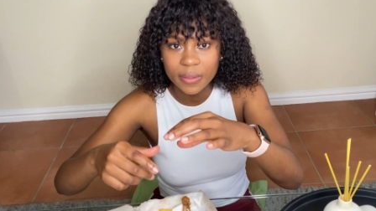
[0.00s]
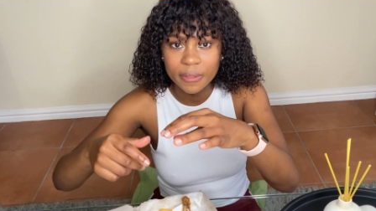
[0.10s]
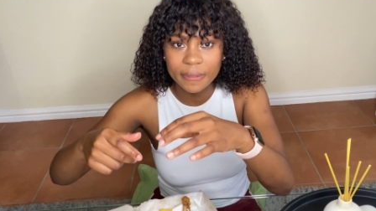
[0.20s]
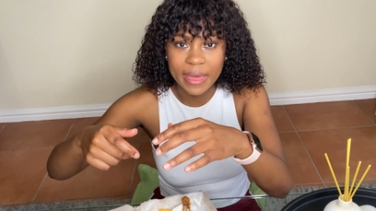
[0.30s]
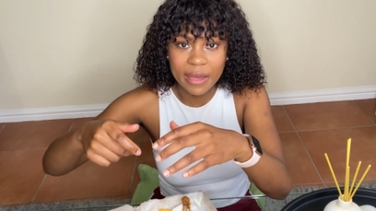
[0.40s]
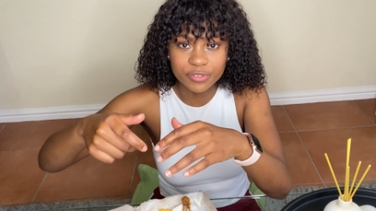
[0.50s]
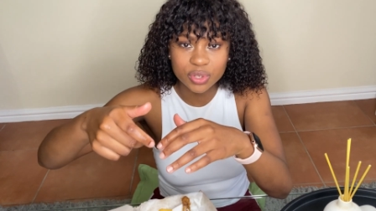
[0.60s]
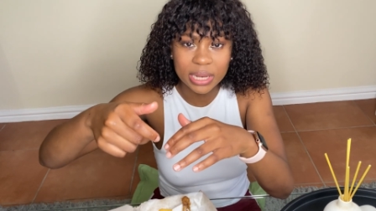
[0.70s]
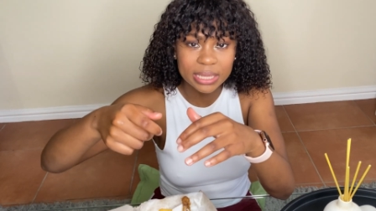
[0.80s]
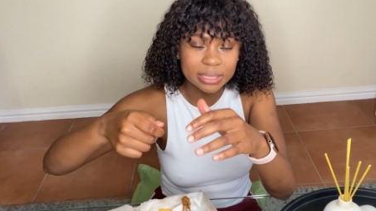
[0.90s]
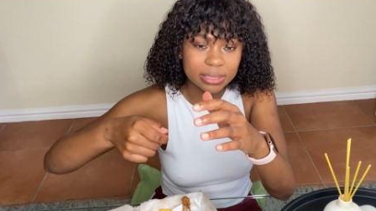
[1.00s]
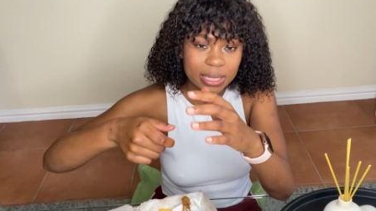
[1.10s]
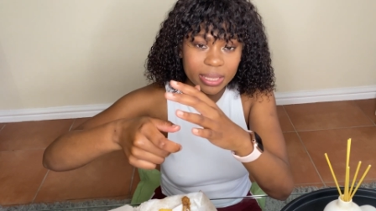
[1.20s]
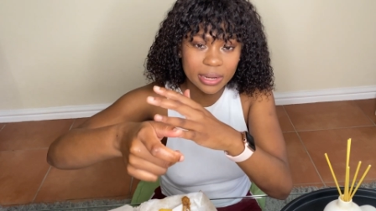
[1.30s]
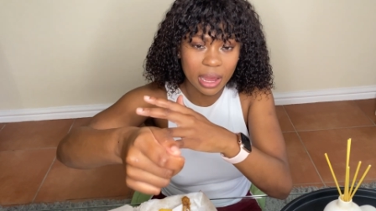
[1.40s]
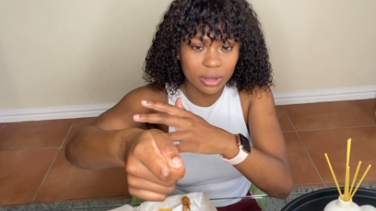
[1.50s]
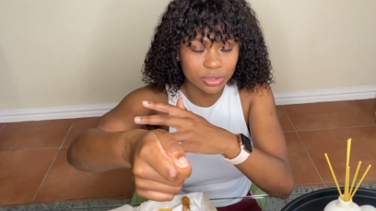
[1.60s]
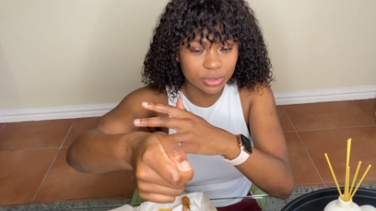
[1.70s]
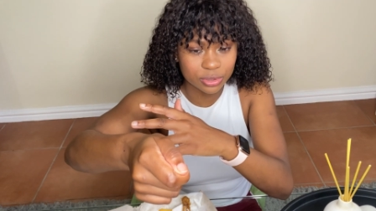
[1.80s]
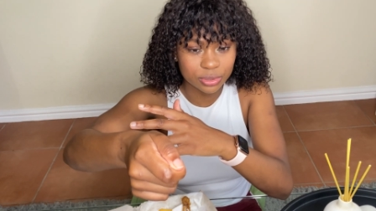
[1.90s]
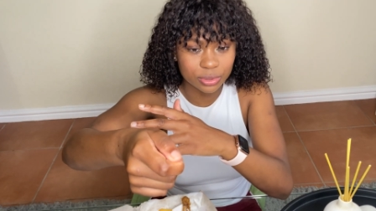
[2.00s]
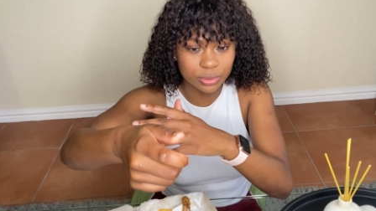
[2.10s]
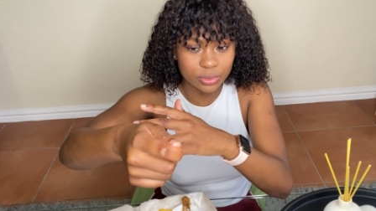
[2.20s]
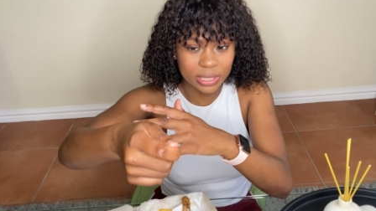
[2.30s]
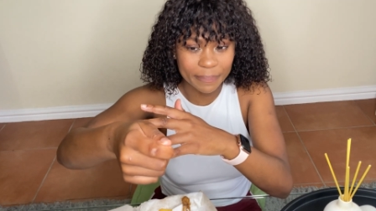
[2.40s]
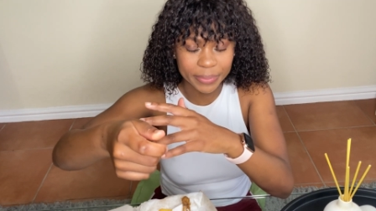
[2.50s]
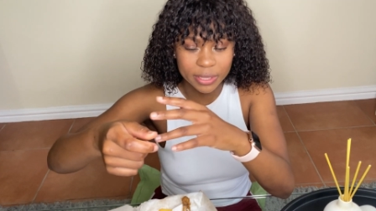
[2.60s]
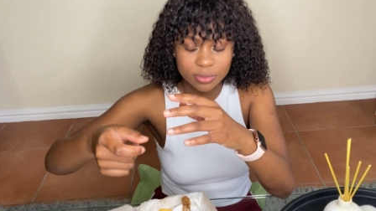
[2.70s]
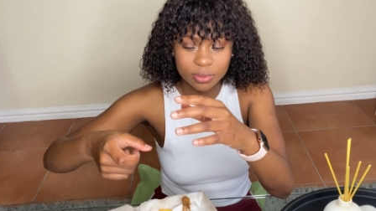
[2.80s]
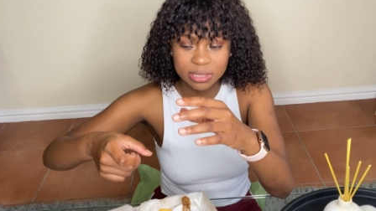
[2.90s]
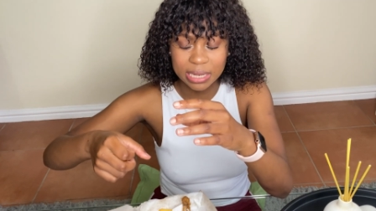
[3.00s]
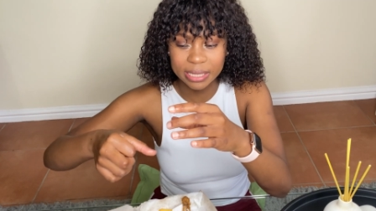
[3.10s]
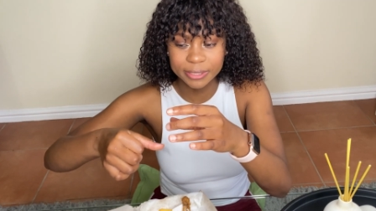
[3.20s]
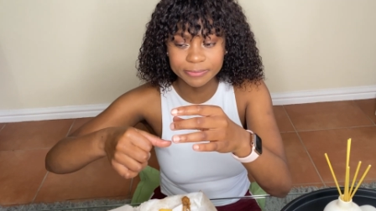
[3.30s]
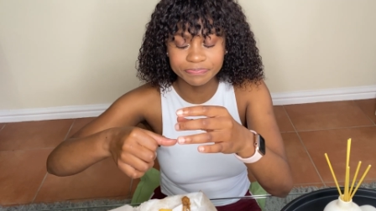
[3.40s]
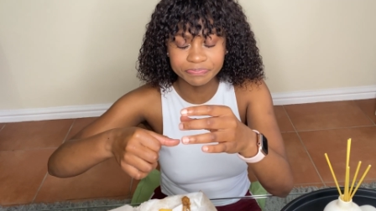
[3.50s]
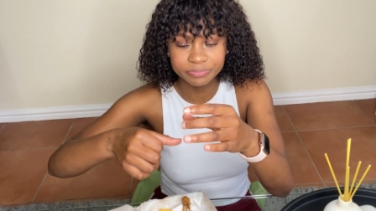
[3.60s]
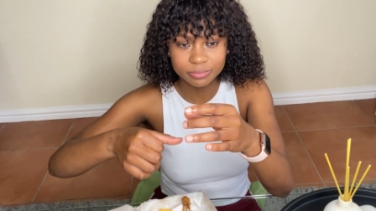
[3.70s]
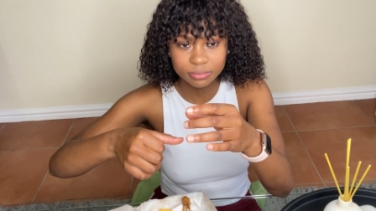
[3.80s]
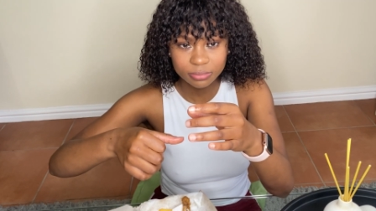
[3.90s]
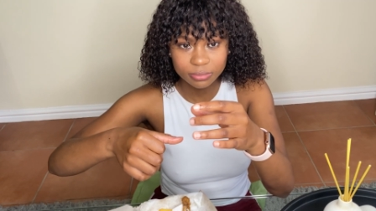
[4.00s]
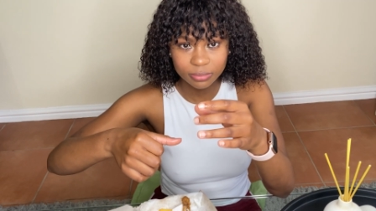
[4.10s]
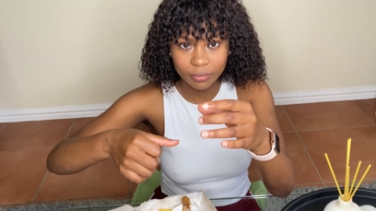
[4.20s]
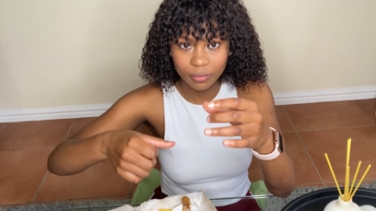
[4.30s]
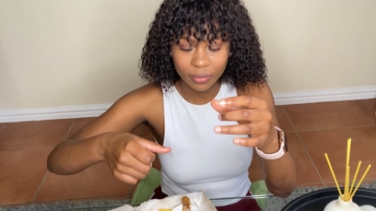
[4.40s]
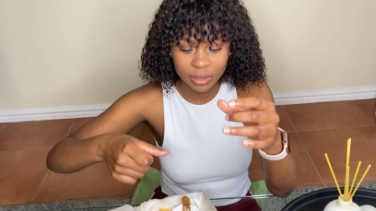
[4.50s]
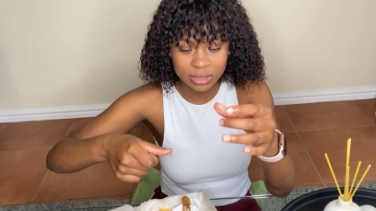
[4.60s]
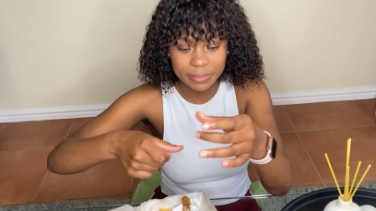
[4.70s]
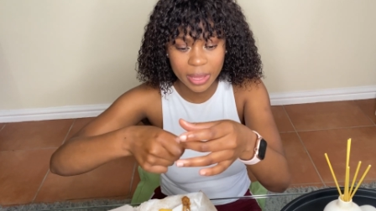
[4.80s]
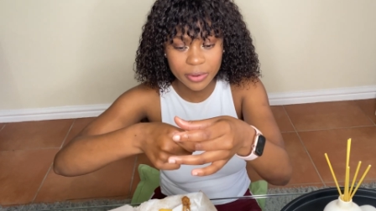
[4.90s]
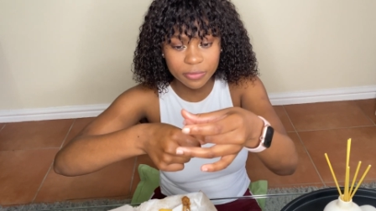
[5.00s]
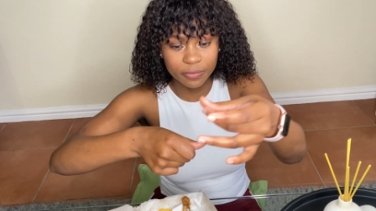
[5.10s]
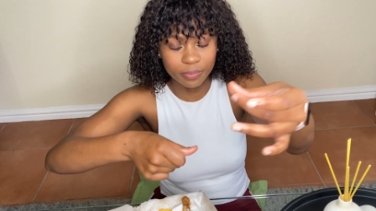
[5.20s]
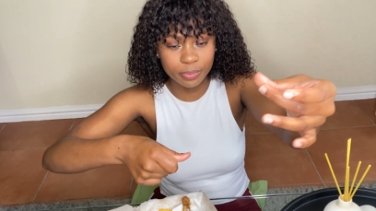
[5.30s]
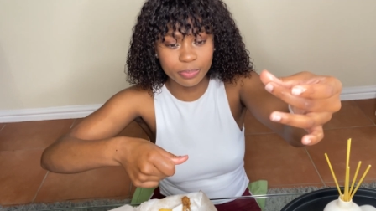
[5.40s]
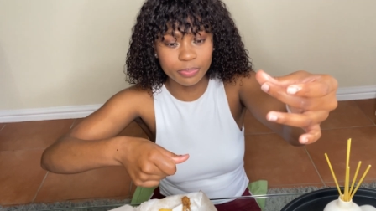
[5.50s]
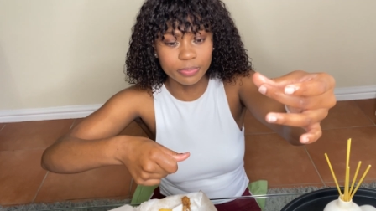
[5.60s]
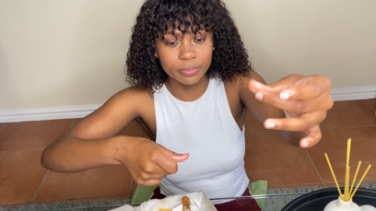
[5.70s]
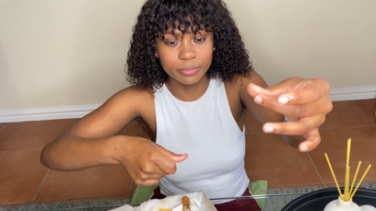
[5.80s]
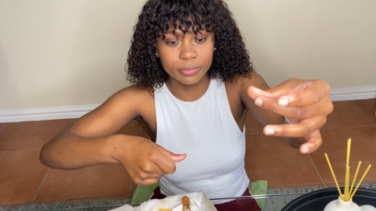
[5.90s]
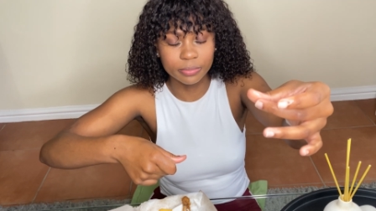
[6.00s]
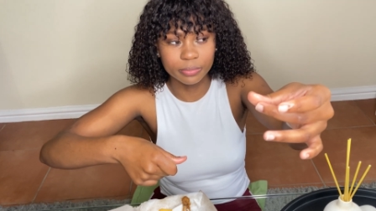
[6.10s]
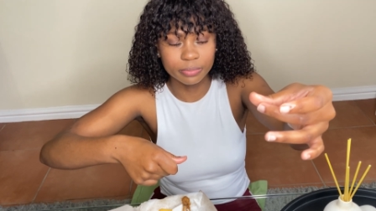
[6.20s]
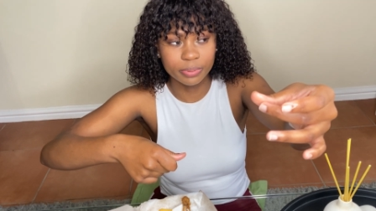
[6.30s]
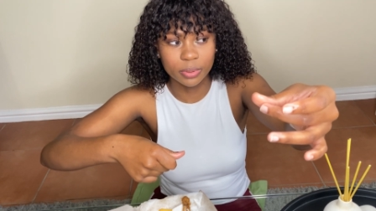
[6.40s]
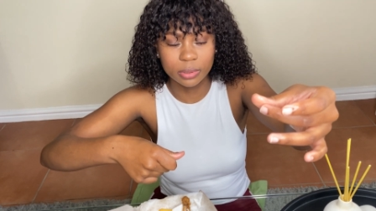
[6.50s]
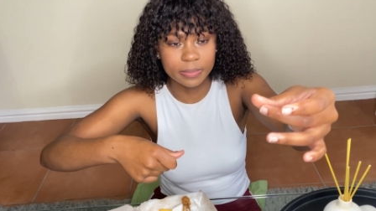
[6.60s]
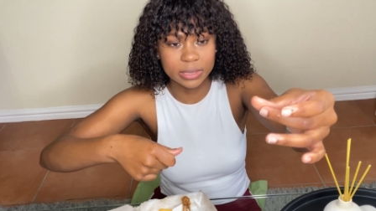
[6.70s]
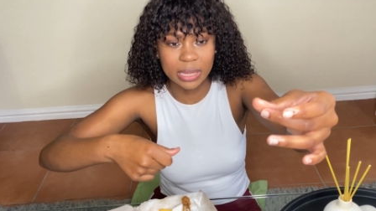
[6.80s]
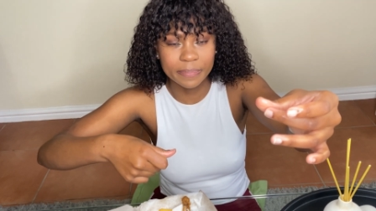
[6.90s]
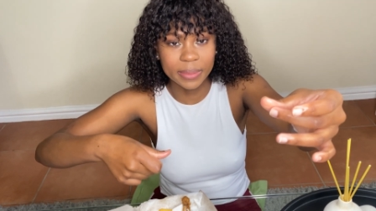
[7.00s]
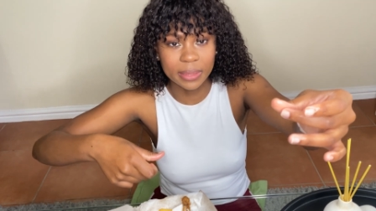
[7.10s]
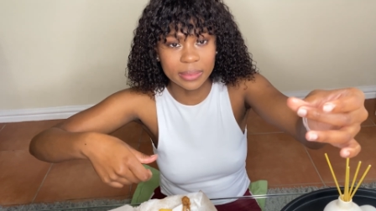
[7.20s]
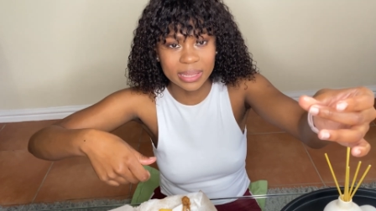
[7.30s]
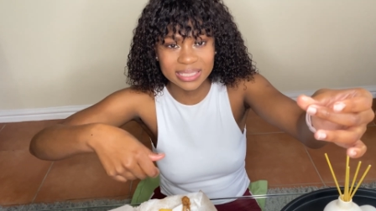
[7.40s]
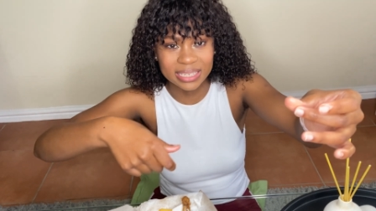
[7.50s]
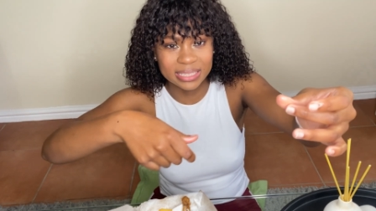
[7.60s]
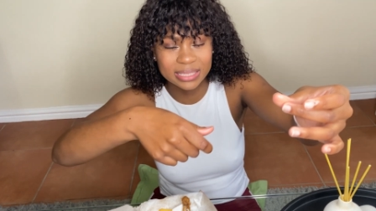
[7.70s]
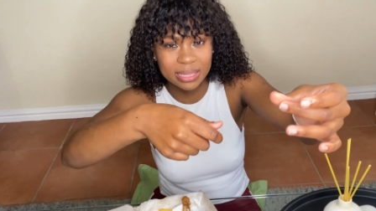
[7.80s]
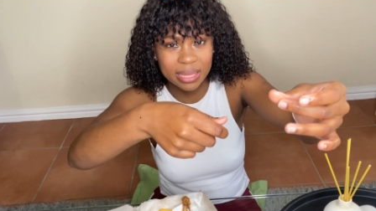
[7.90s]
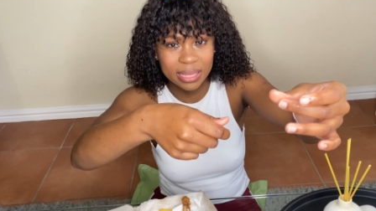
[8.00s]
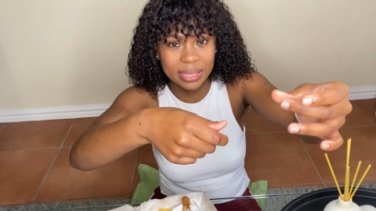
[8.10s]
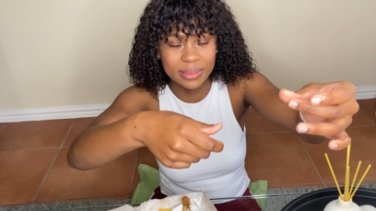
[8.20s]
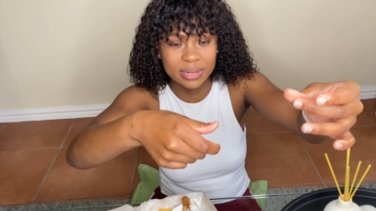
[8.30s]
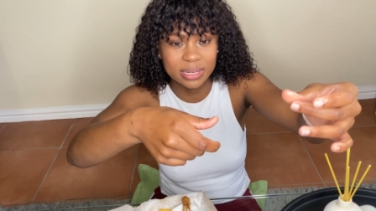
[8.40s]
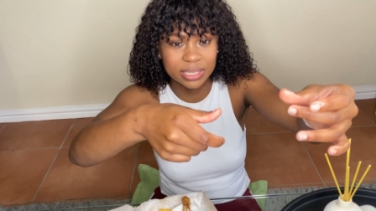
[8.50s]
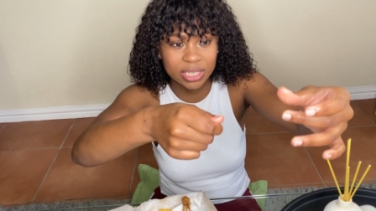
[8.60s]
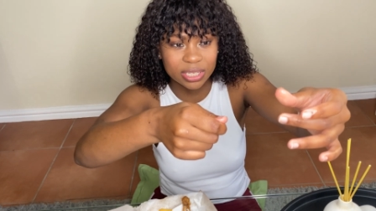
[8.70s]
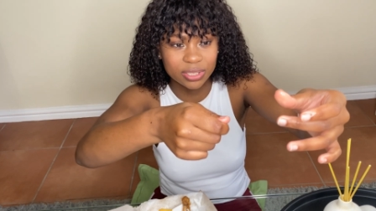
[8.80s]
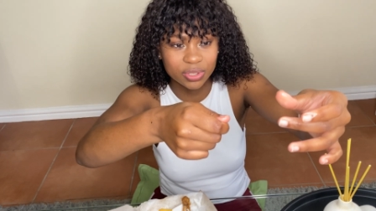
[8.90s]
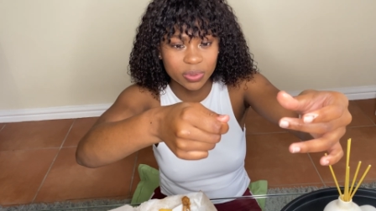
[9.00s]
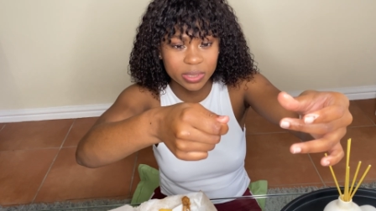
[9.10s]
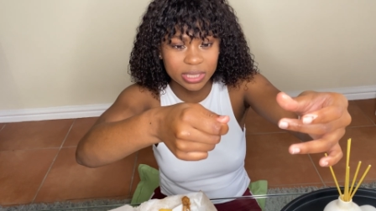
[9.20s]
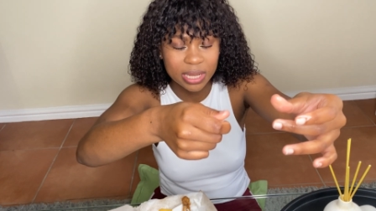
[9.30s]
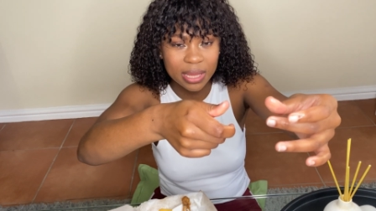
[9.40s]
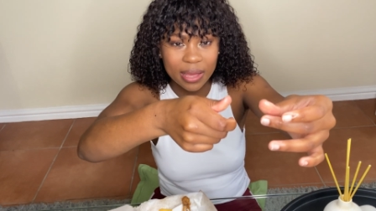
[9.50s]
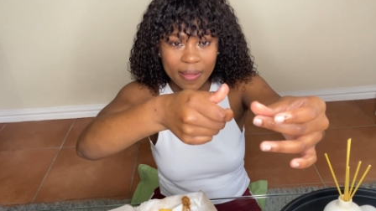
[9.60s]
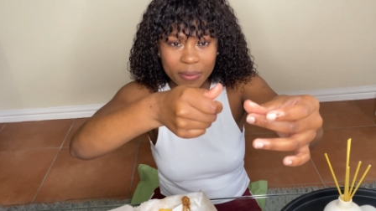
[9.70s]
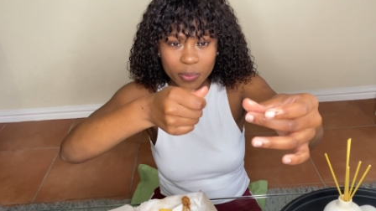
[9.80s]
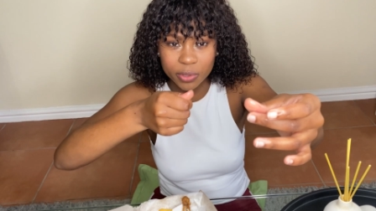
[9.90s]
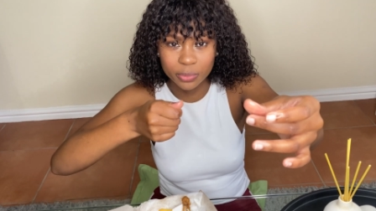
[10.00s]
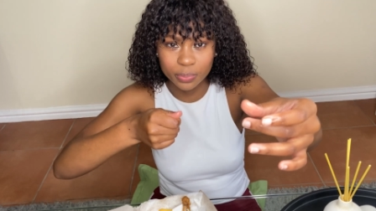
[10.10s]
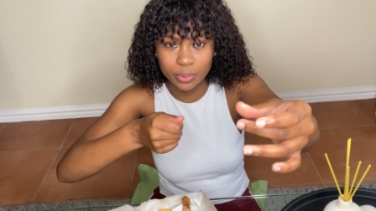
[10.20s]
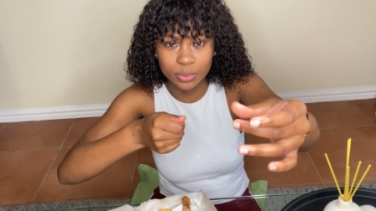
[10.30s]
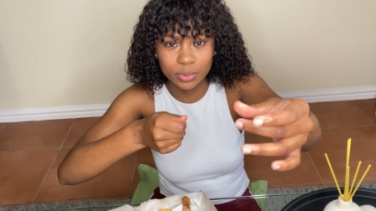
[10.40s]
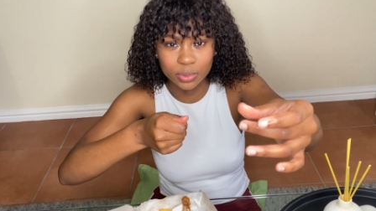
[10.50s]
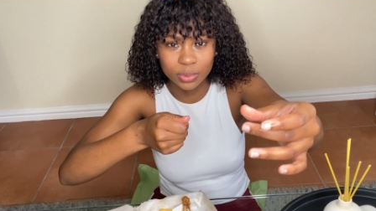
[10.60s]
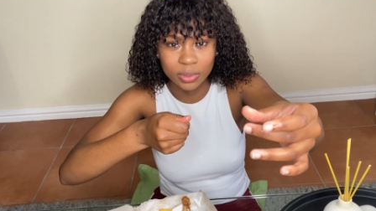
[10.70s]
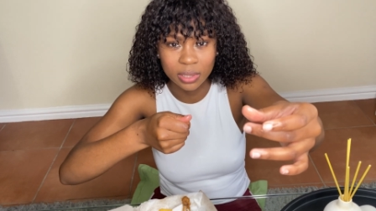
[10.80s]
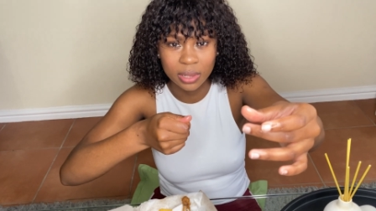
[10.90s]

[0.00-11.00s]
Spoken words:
they have to like take it out through something. So it's like some kind of probe or something that gets there and then it attaches to it. And then when you pull,